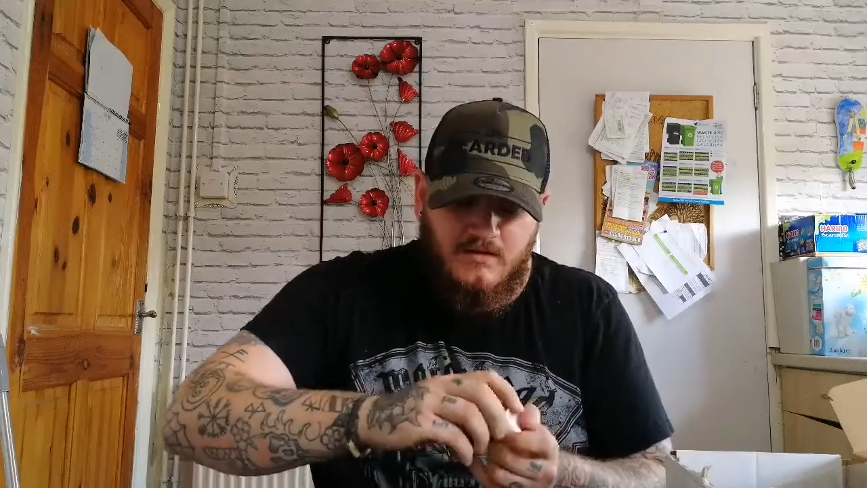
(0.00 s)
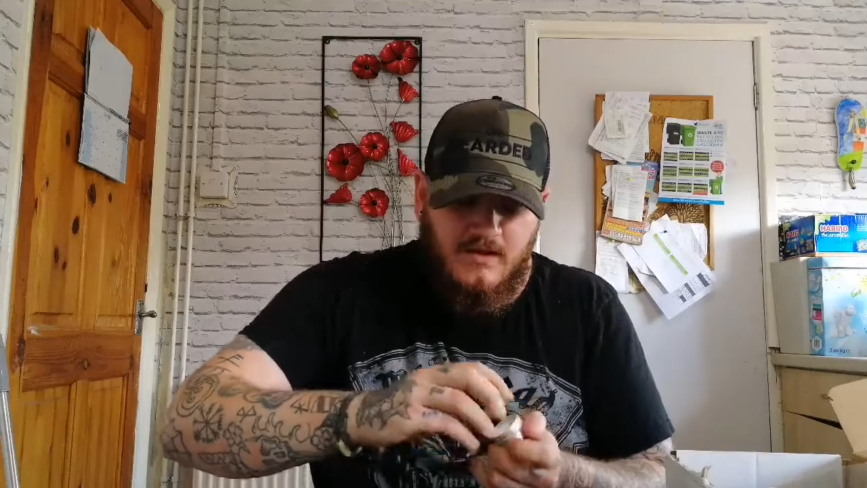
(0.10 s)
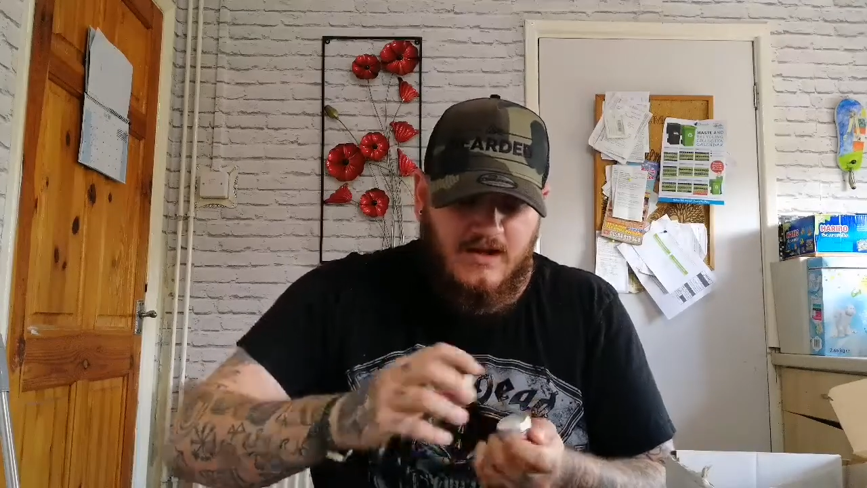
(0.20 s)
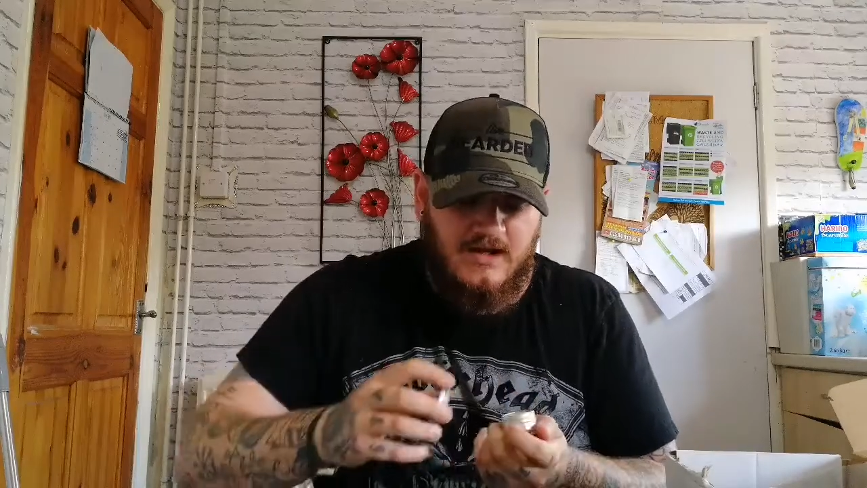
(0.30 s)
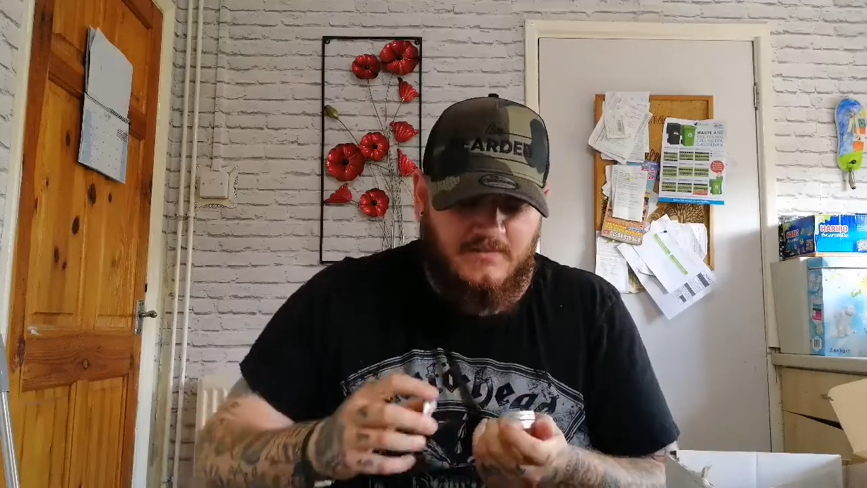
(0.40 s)

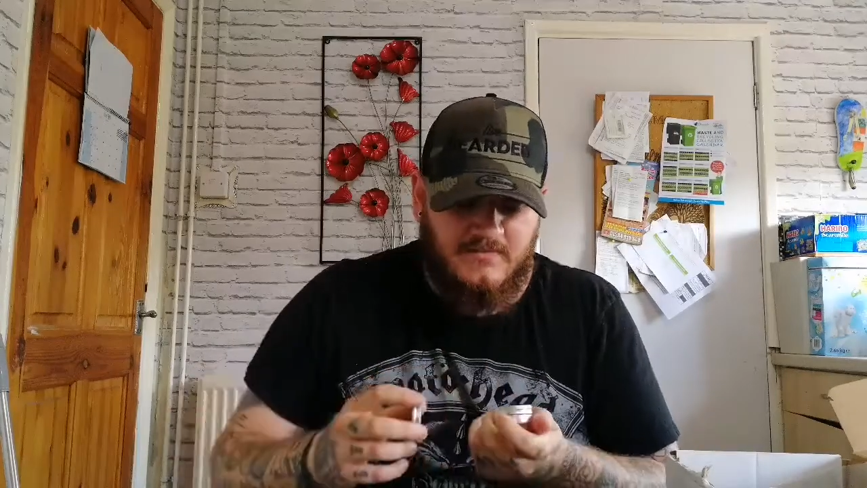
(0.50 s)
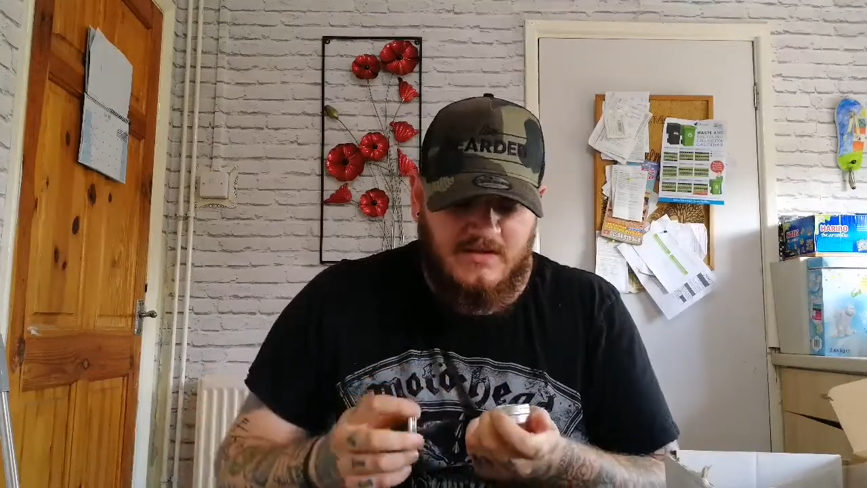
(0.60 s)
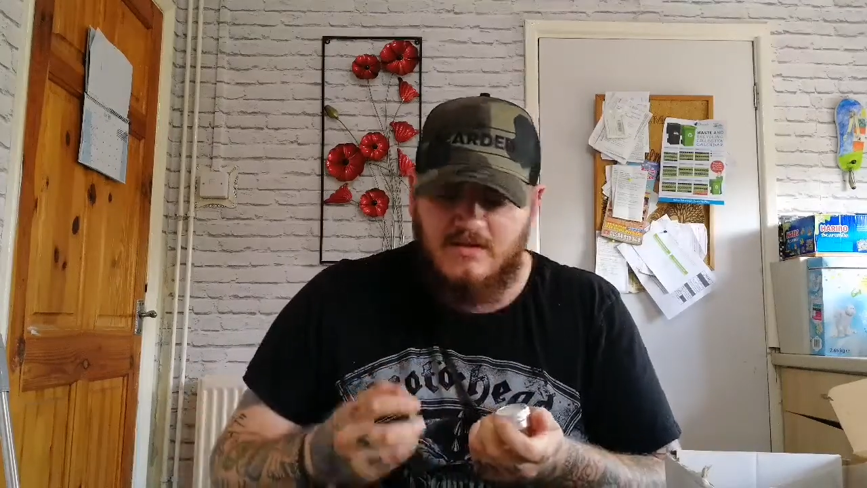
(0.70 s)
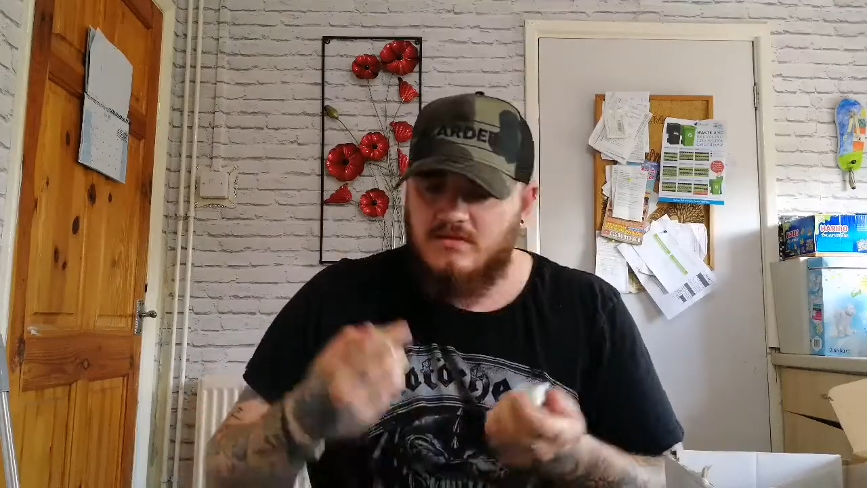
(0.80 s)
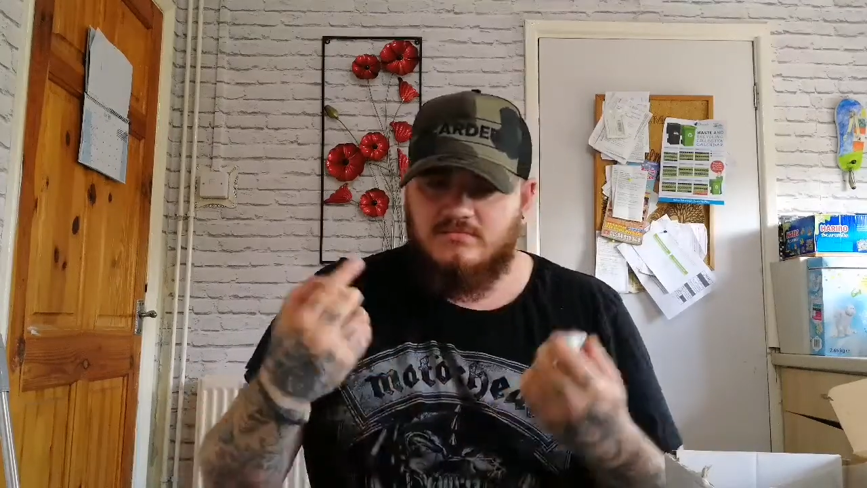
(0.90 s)

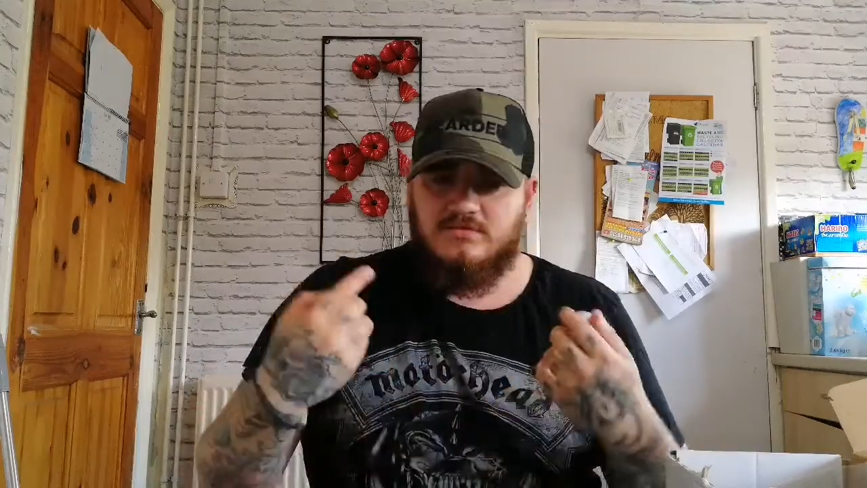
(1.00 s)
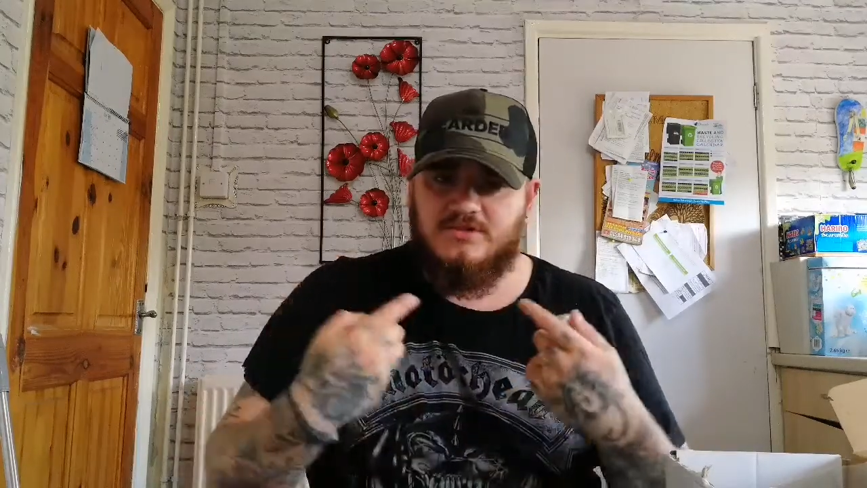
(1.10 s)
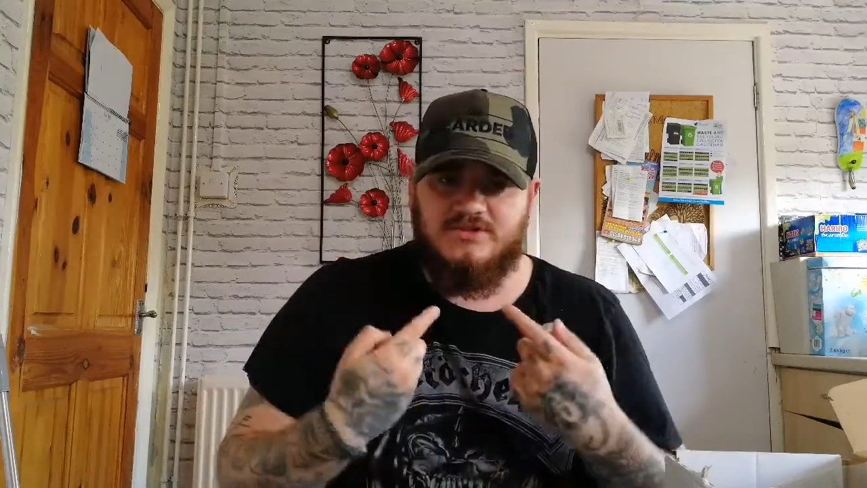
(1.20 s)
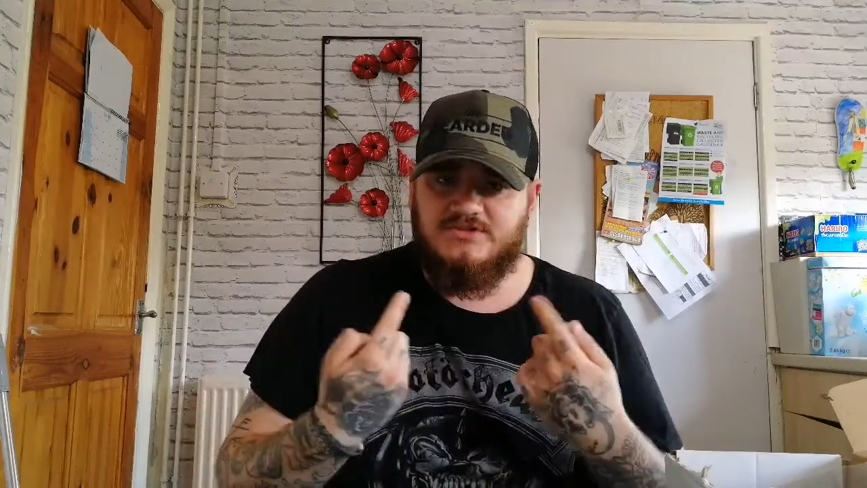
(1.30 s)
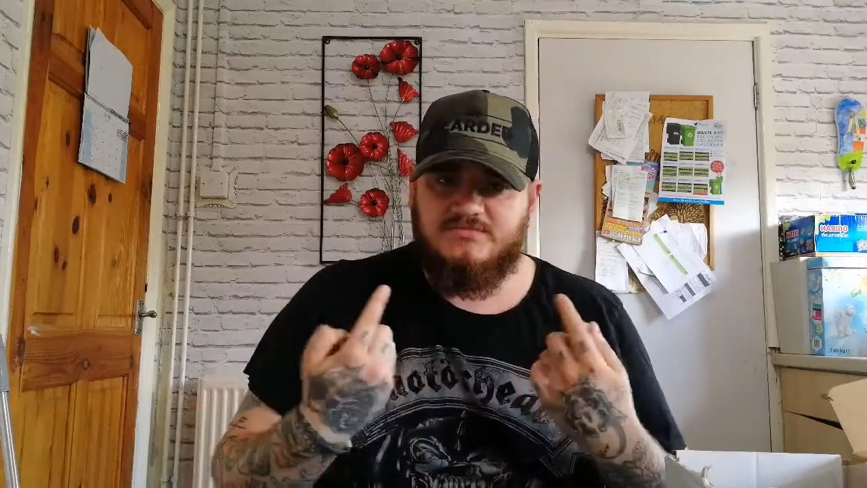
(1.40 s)

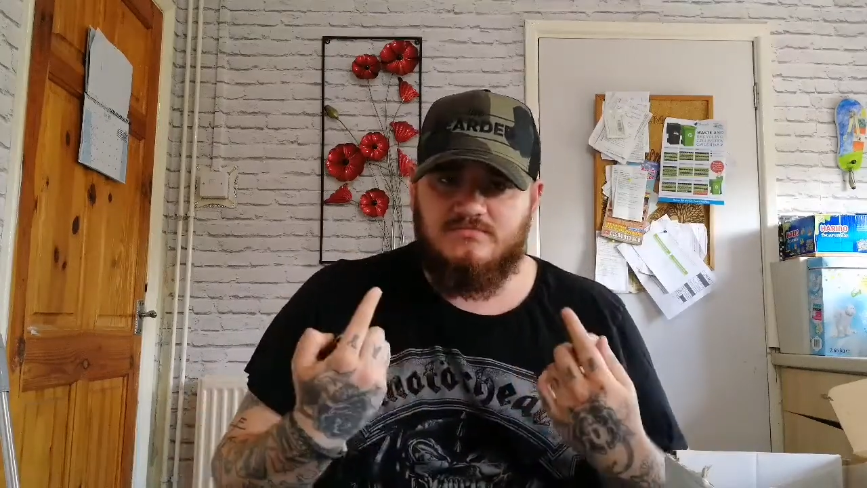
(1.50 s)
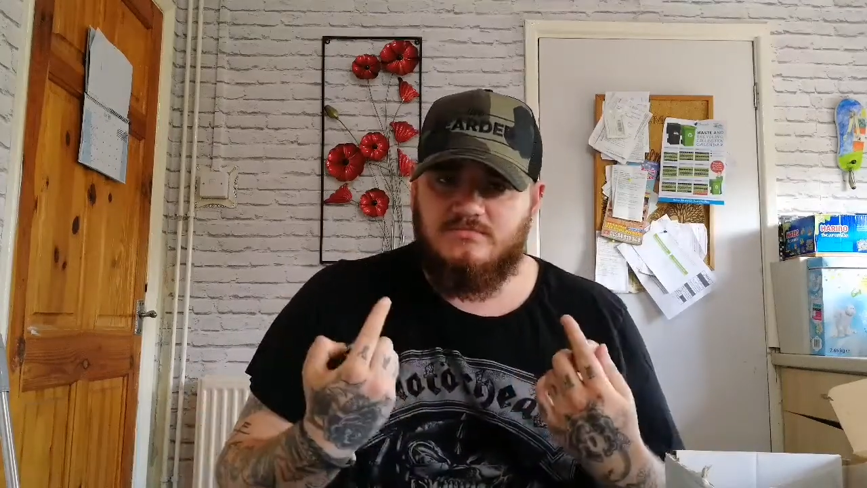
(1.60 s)
because